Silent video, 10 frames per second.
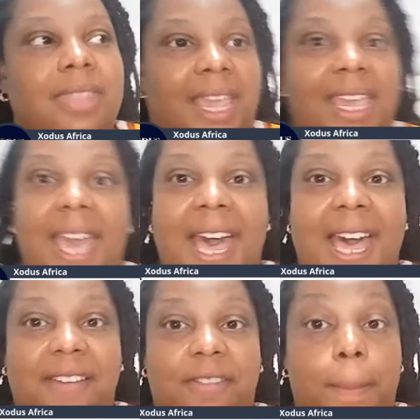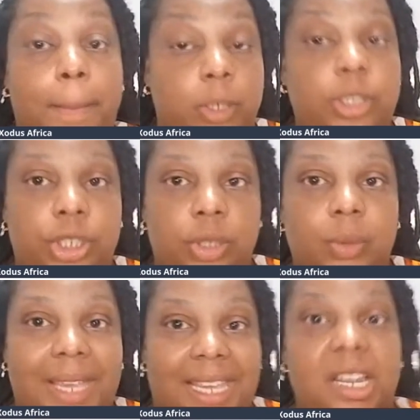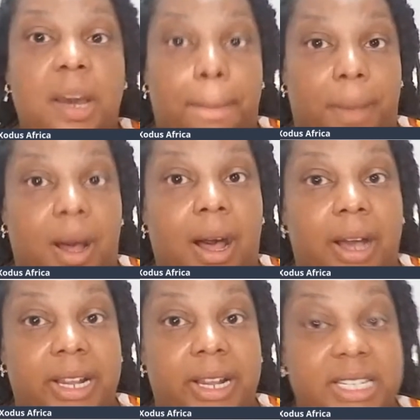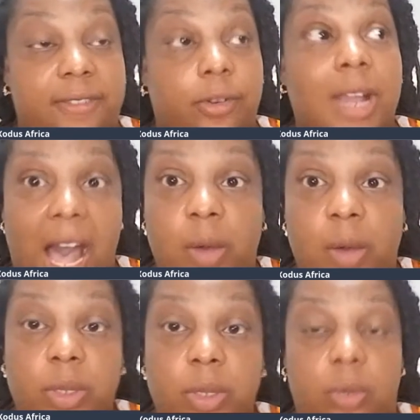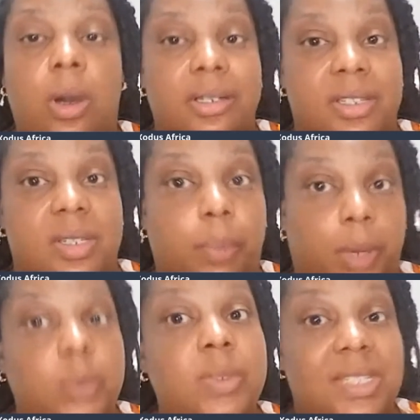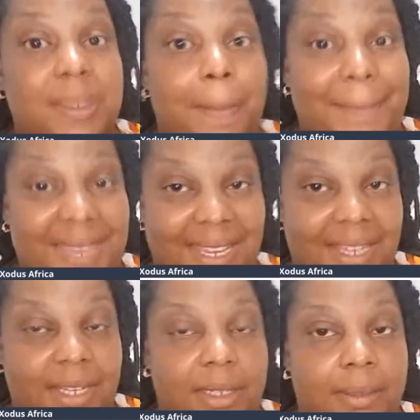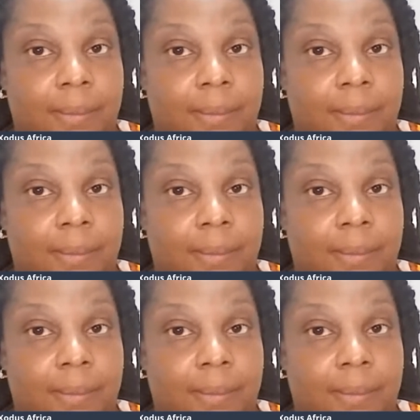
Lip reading: They have put you in a box for how you are supposed to be.